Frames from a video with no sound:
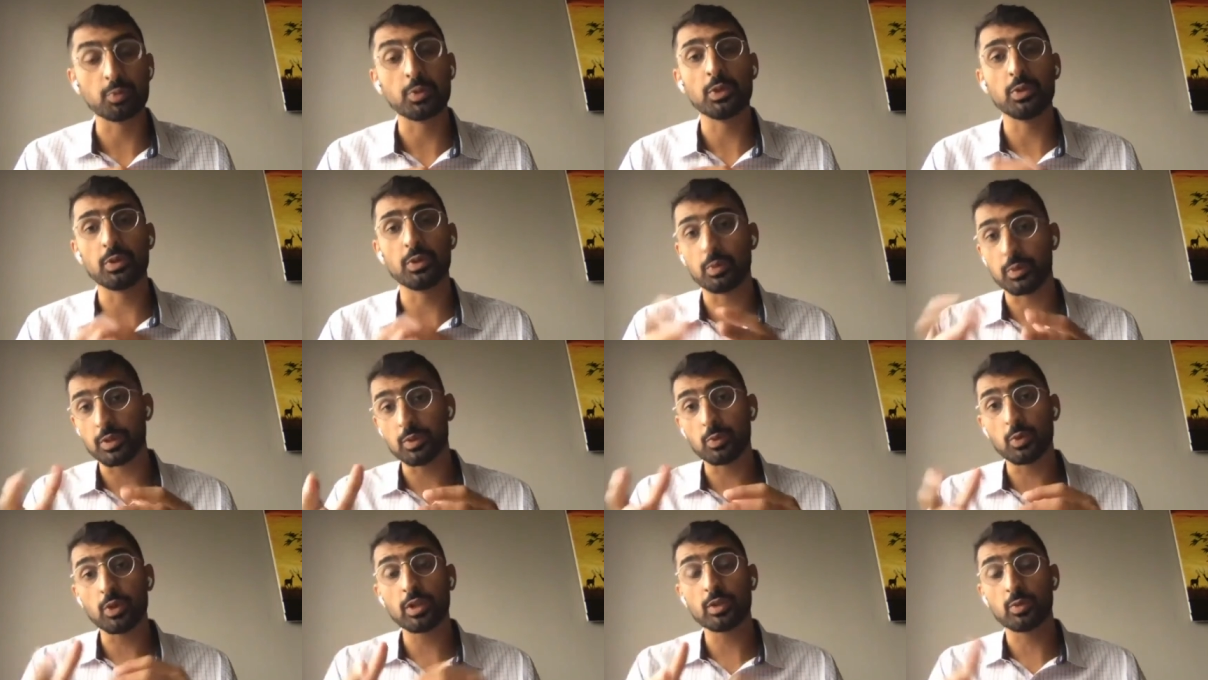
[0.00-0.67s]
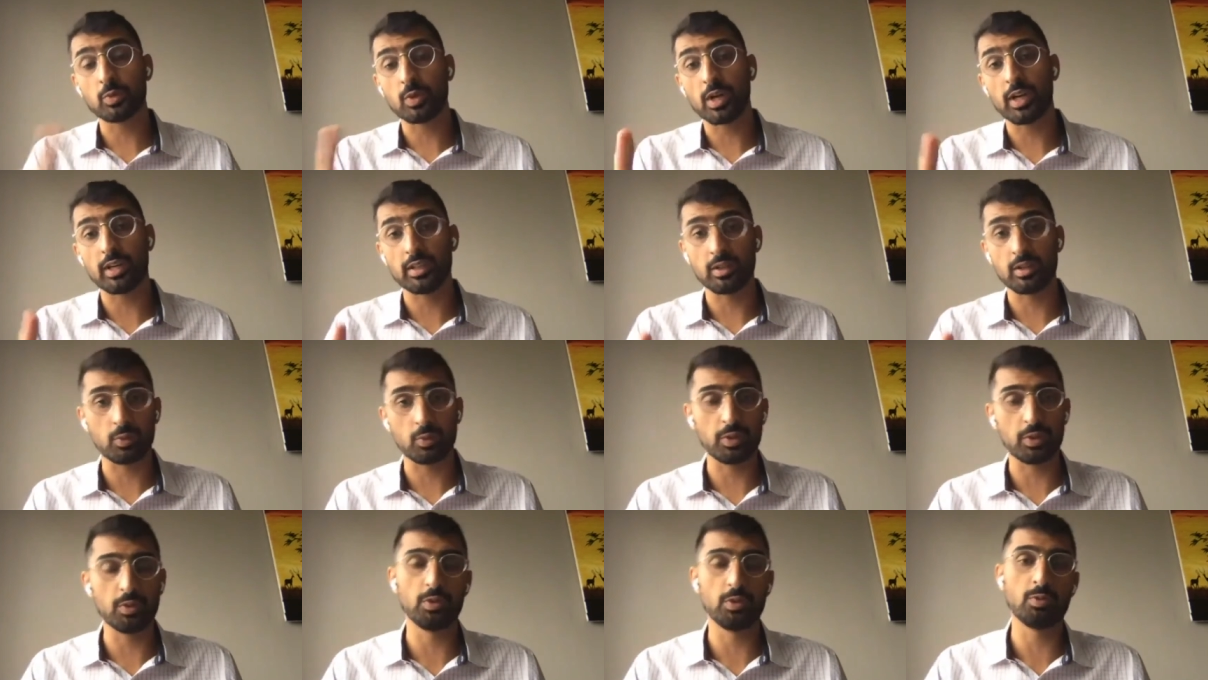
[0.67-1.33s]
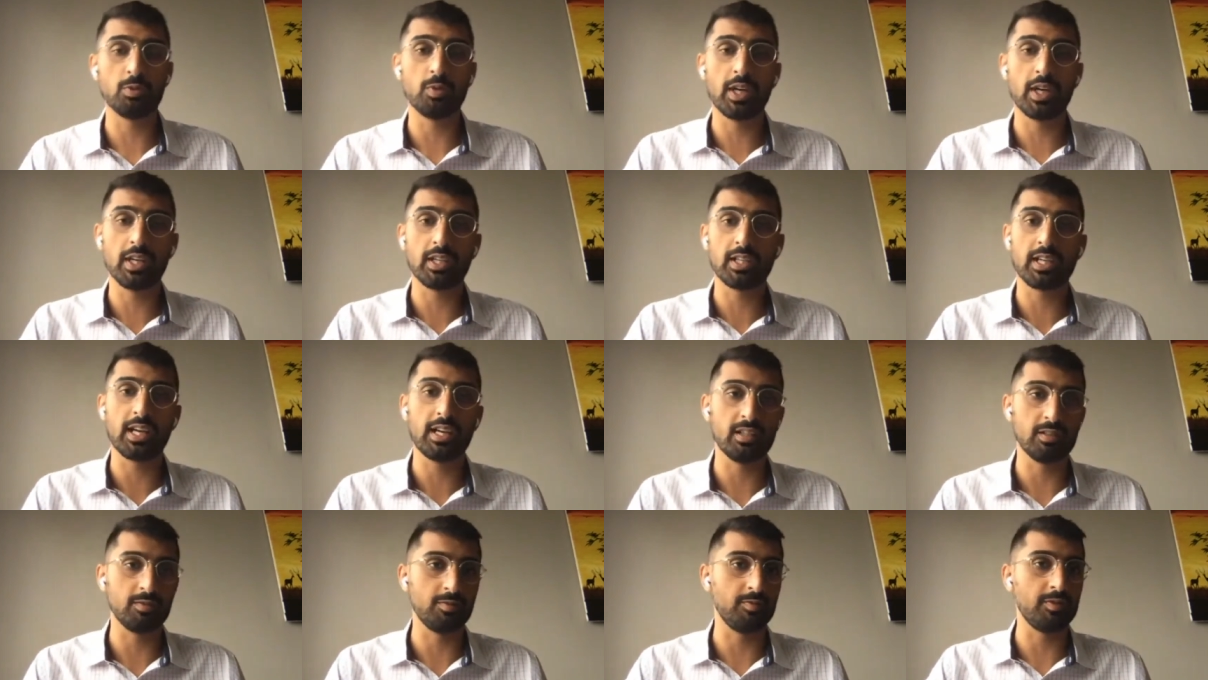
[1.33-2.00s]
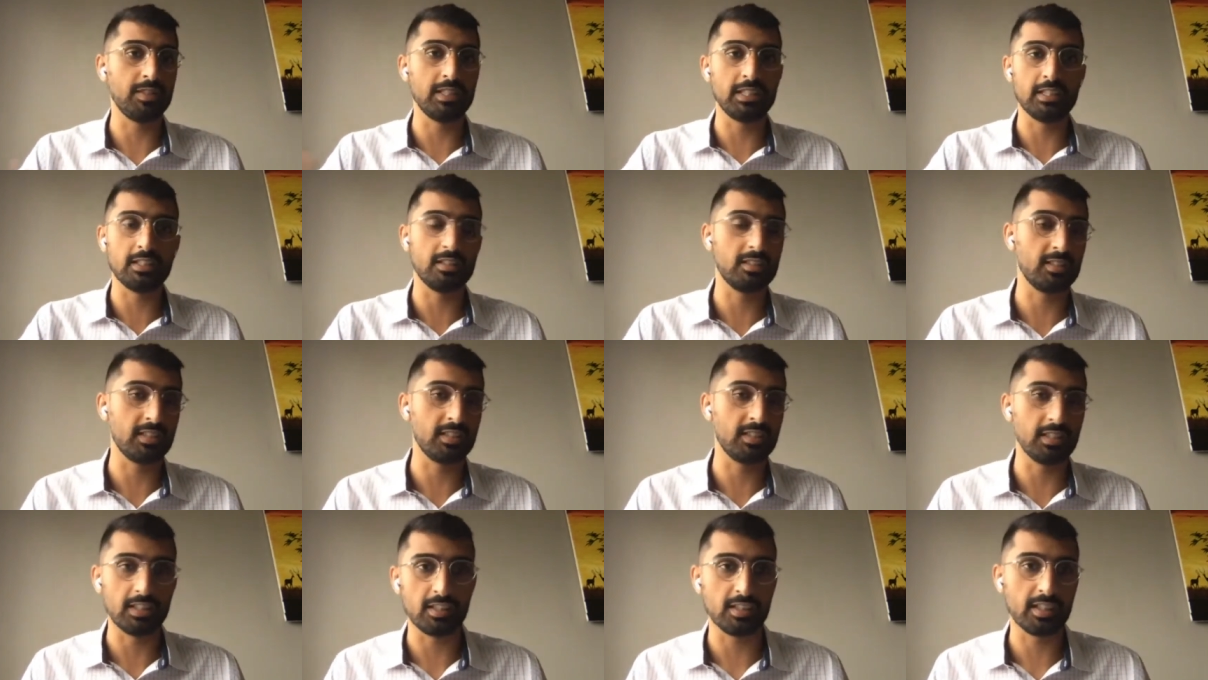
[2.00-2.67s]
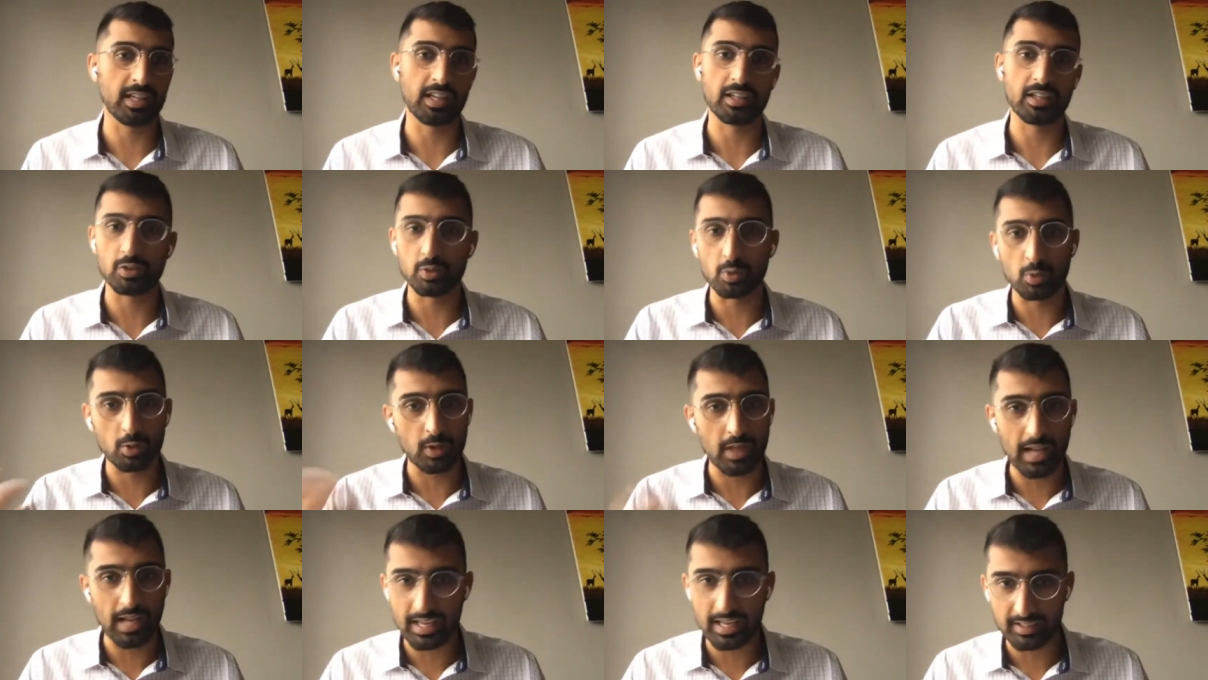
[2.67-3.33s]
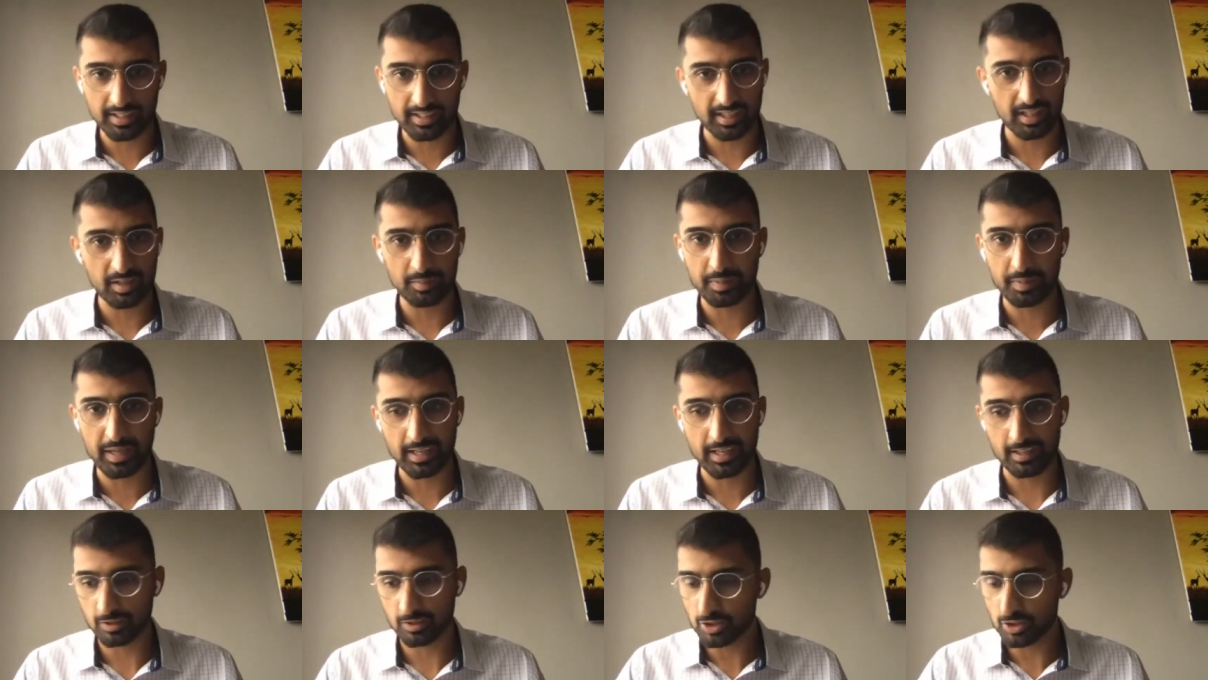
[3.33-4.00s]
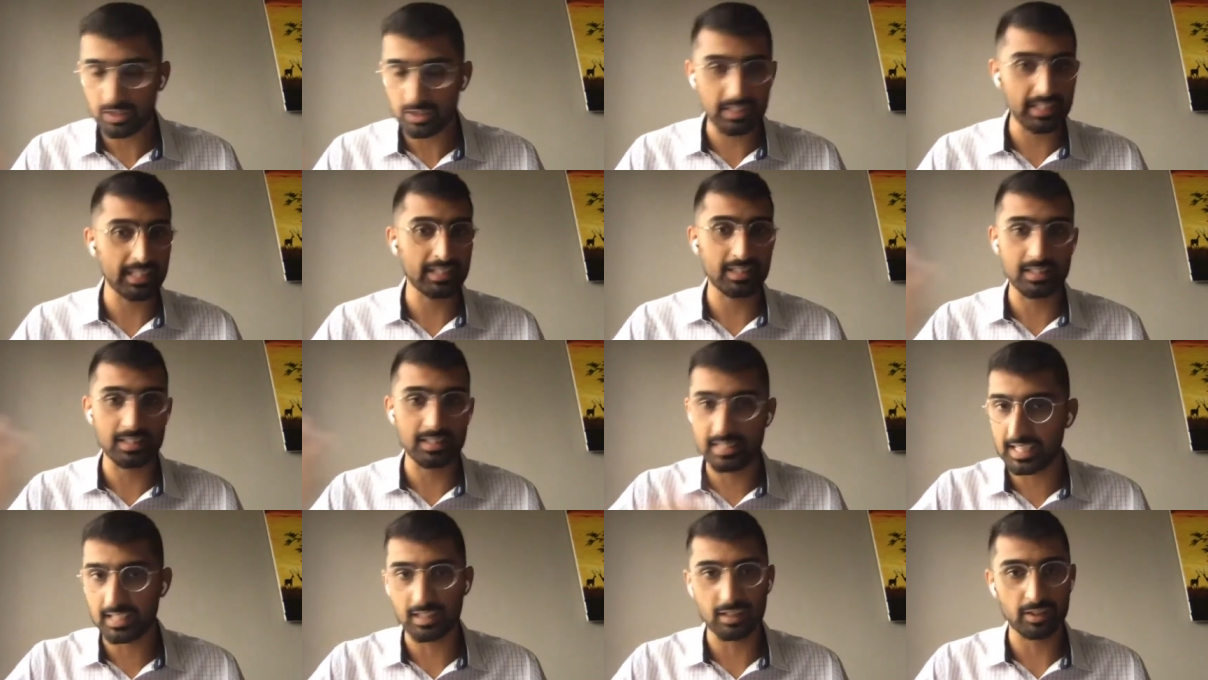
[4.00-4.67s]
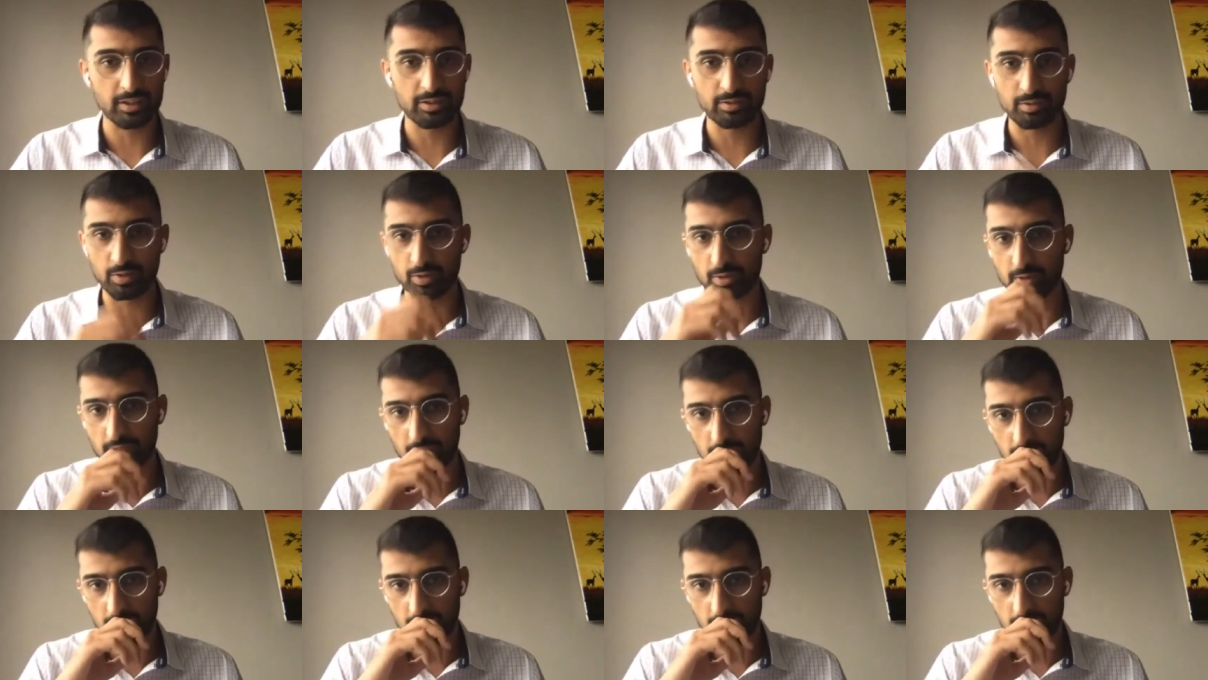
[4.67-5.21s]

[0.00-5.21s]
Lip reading: we would run kind of D2C kind of Google ad campaigns just to get the data through,